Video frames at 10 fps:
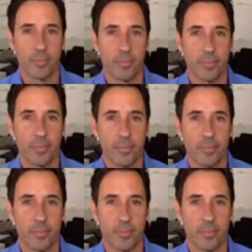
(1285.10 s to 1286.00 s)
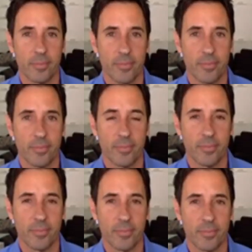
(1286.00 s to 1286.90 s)

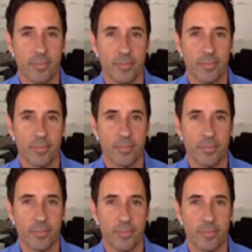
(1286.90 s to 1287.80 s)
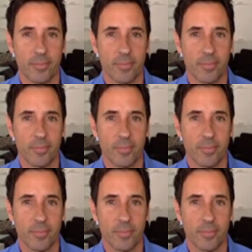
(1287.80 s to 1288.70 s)

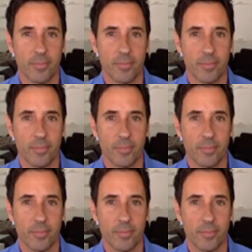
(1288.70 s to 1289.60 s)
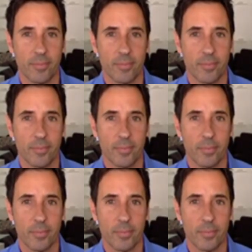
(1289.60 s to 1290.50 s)

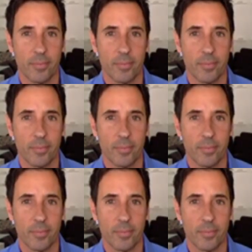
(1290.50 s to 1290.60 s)
The person shown says nothing.